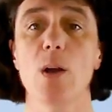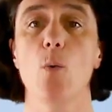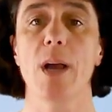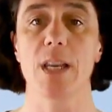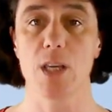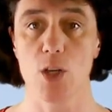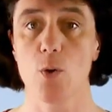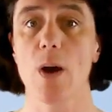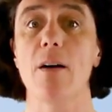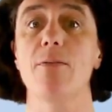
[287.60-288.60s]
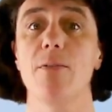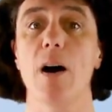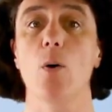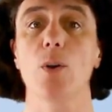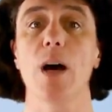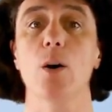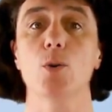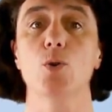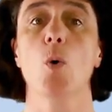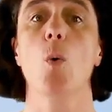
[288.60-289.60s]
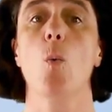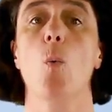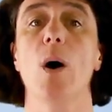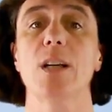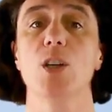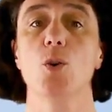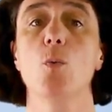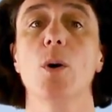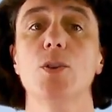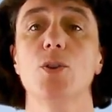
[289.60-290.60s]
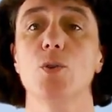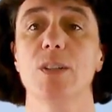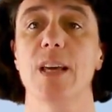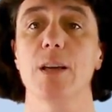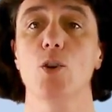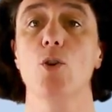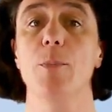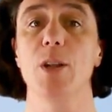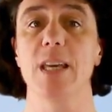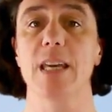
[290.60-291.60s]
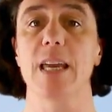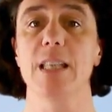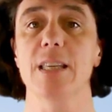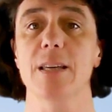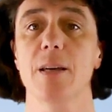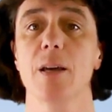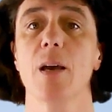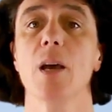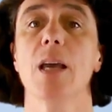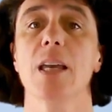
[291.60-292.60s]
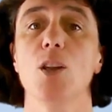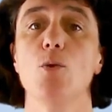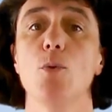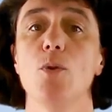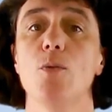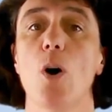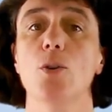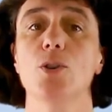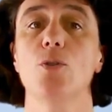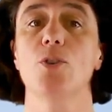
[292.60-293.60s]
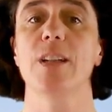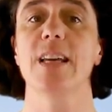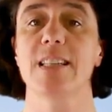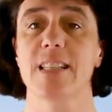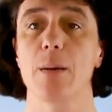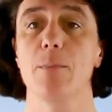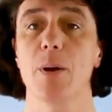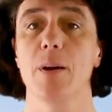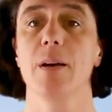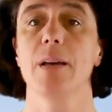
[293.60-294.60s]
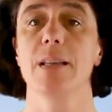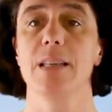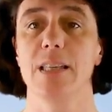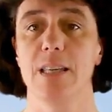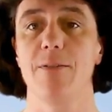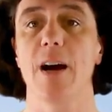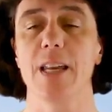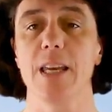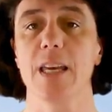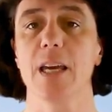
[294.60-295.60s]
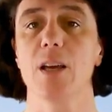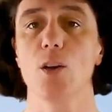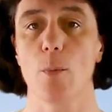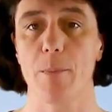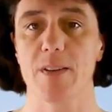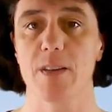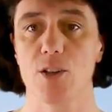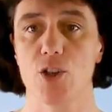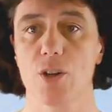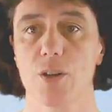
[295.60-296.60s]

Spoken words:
when you have found out what you want to say and communicate, can you move on to the next step, defining your message.